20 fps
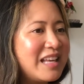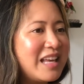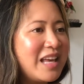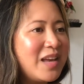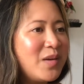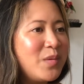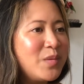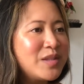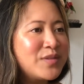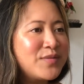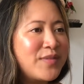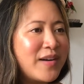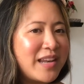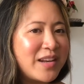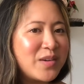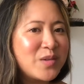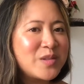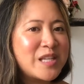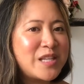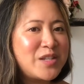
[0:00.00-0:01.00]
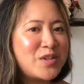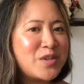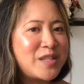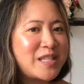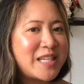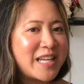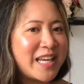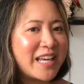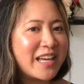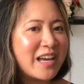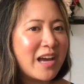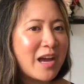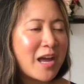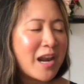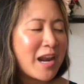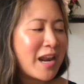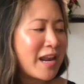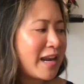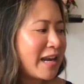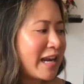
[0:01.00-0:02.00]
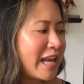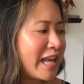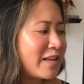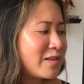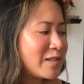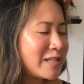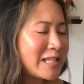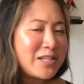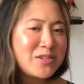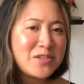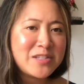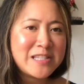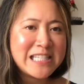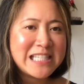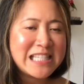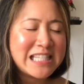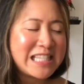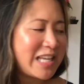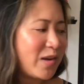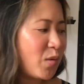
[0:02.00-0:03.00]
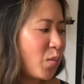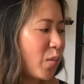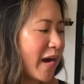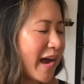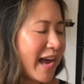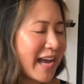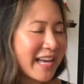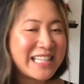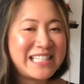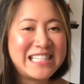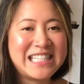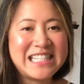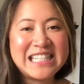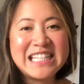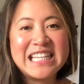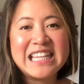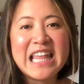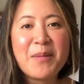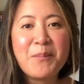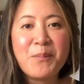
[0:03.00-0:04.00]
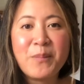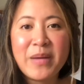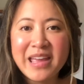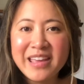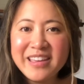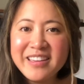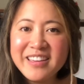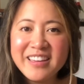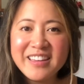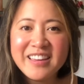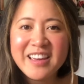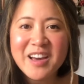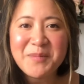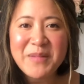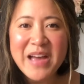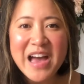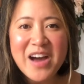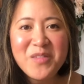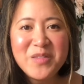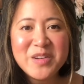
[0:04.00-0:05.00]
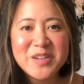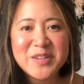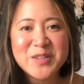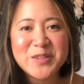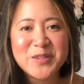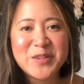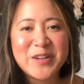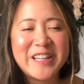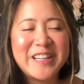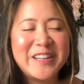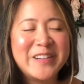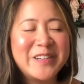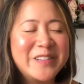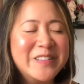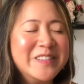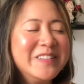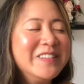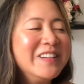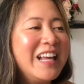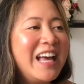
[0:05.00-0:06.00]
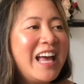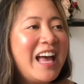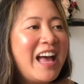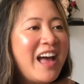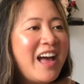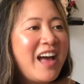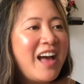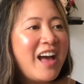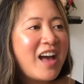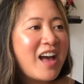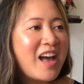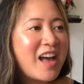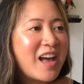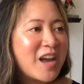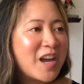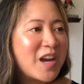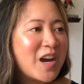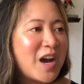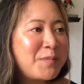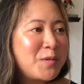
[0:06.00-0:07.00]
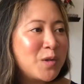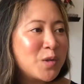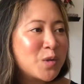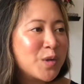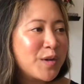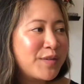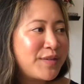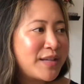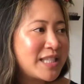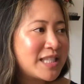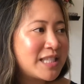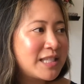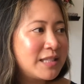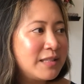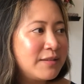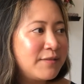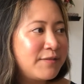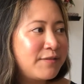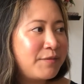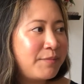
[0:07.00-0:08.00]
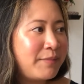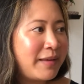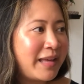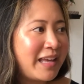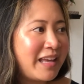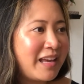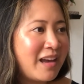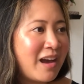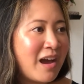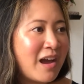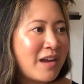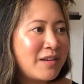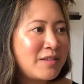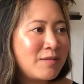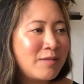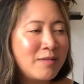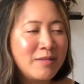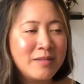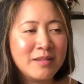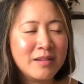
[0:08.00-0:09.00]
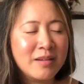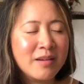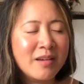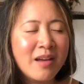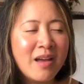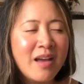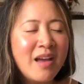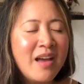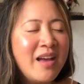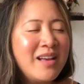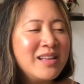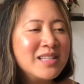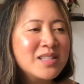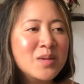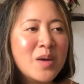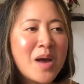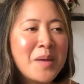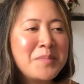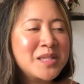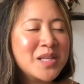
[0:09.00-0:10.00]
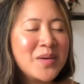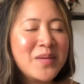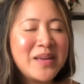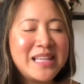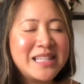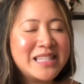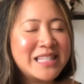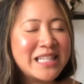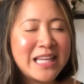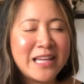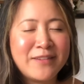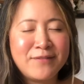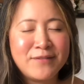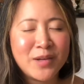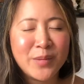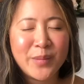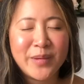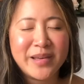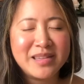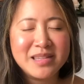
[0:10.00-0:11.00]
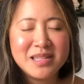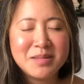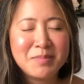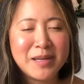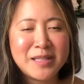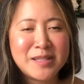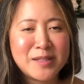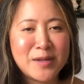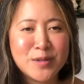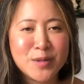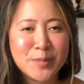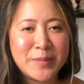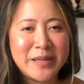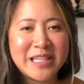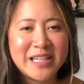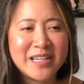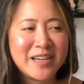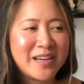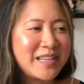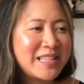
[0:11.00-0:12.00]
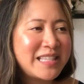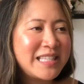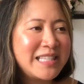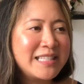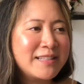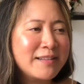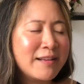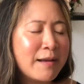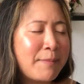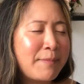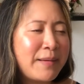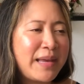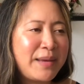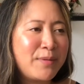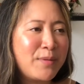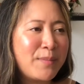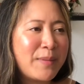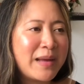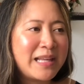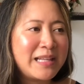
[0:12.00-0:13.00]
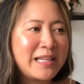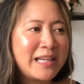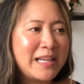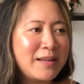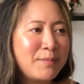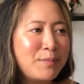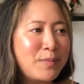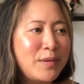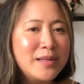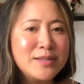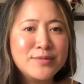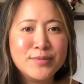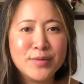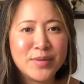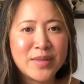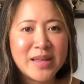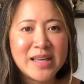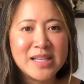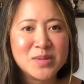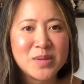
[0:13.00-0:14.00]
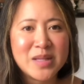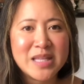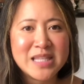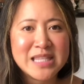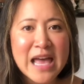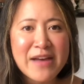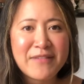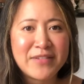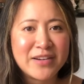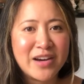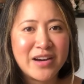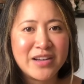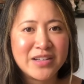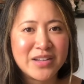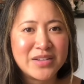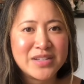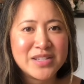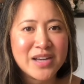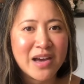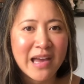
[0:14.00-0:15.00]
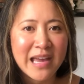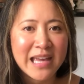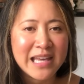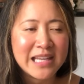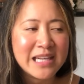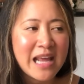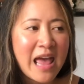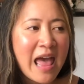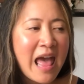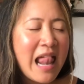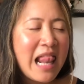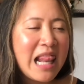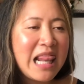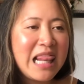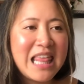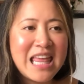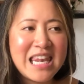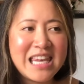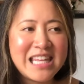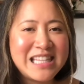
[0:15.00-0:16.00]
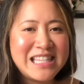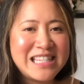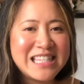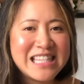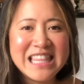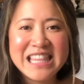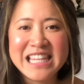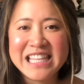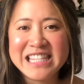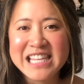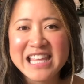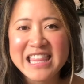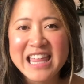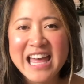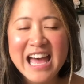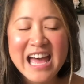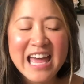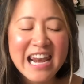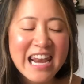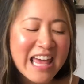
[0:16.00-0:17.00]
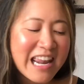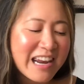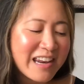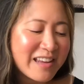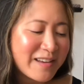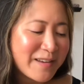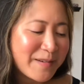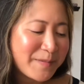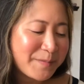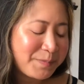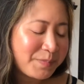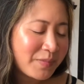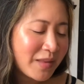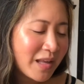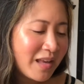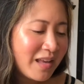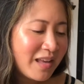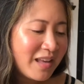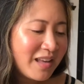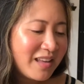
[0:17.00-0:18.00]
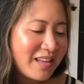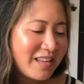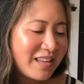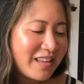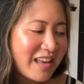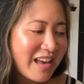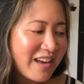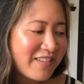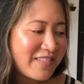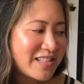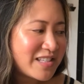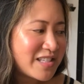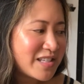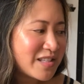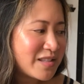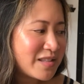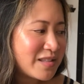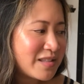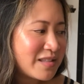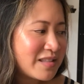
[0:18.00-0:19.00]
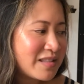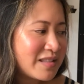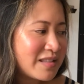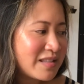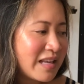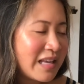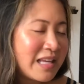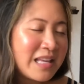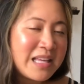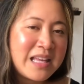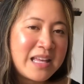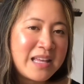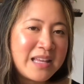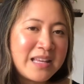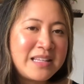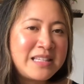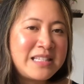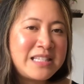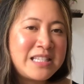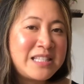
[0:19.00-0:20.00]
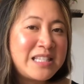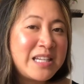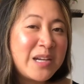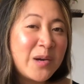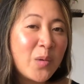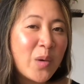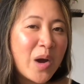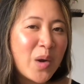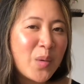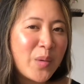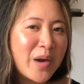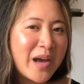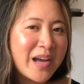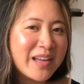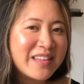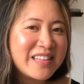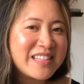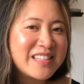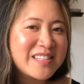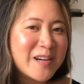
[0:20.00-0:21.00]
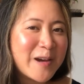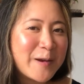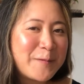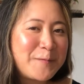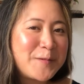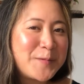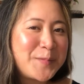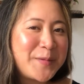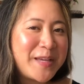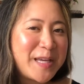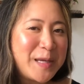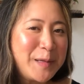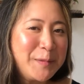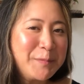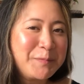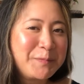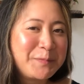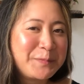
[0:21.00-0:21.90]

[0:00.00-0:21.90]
It was fun, it was interesting, and it was interesting to see it work and to see that pink come out, which was really cool. I'm not sure if it's for me. I'm so easily influenced by social media. I see people make beautiful things with these avocado dyed linens and things like that, and yeah, it just didn't quite work this time for me.